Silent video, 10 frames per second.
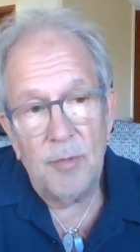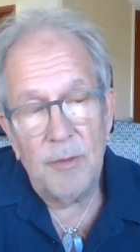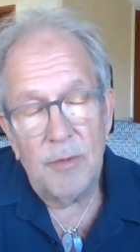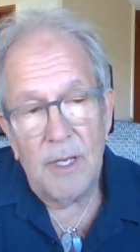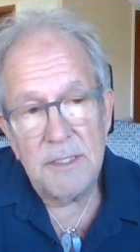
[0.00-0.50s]

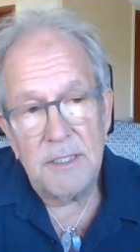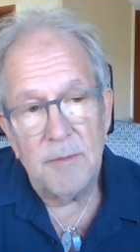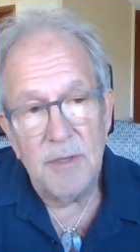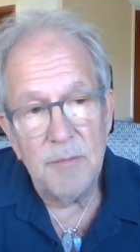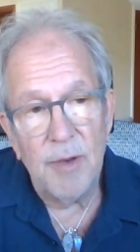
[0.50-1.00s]
people, I say,
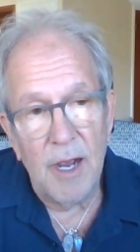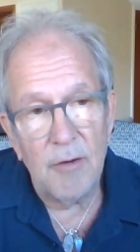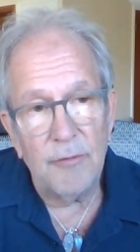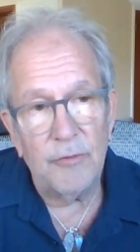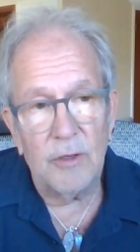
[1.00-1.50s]
be
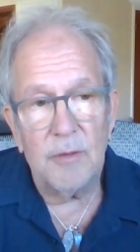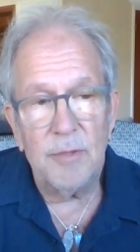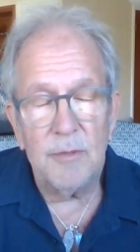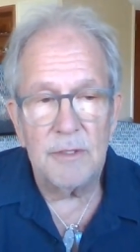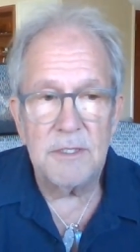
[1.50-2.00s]
powerful. And
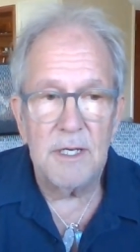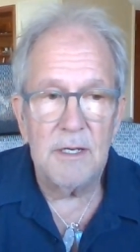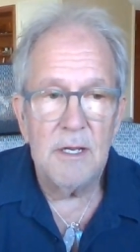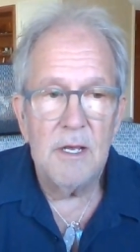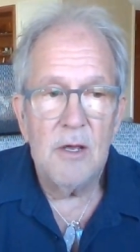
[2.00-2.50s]
people say,
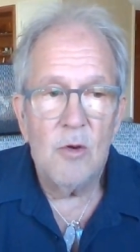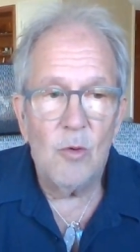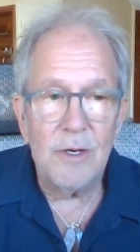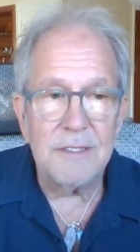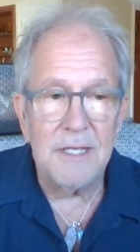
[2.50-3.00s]

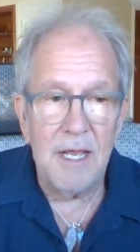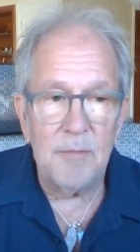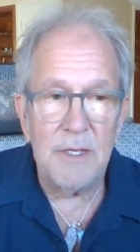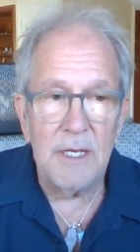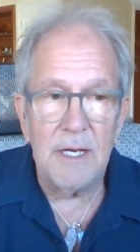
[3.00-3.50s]
what does that mean?